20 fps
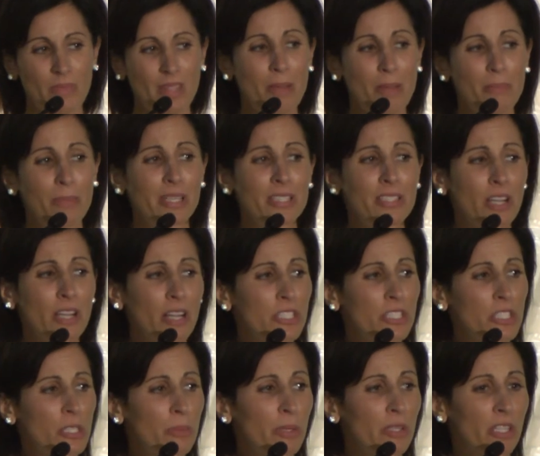But it's
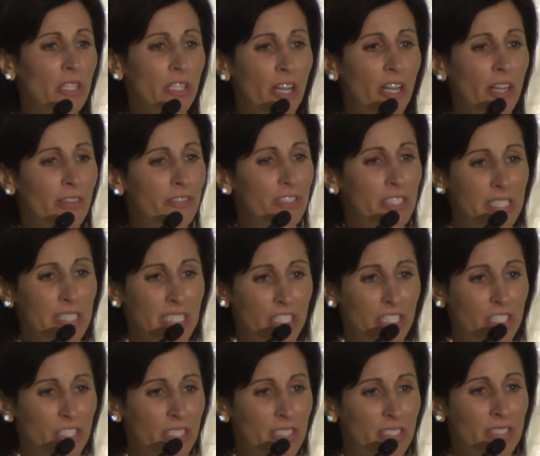also about the
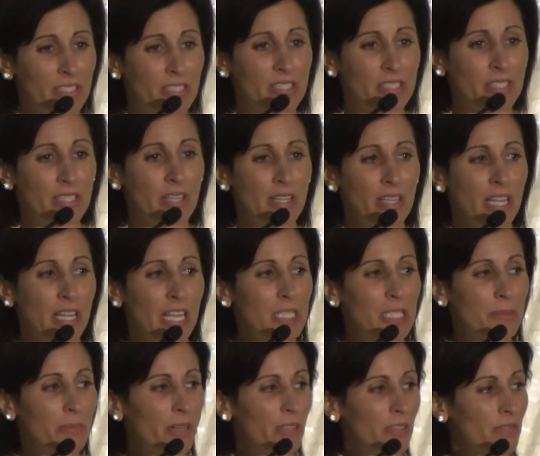conversations.
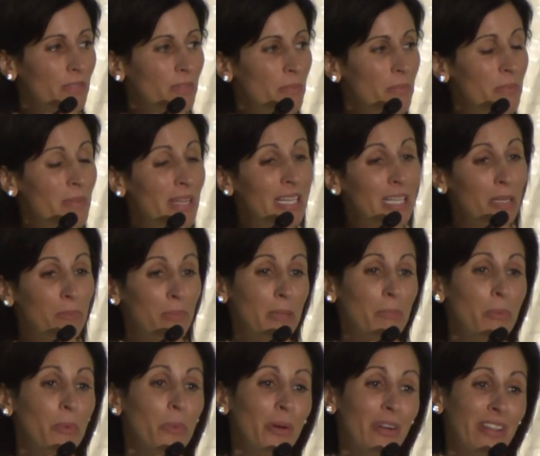It's about meeting
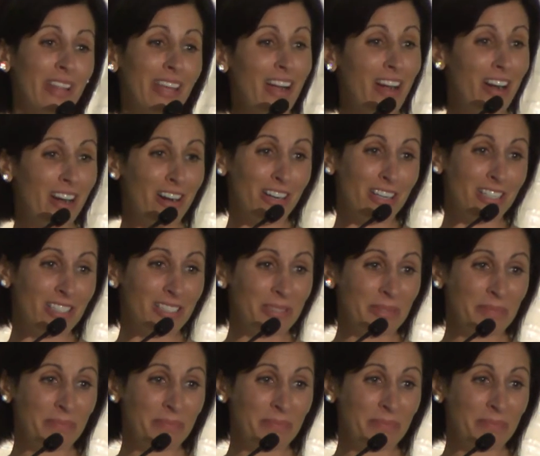people where they are.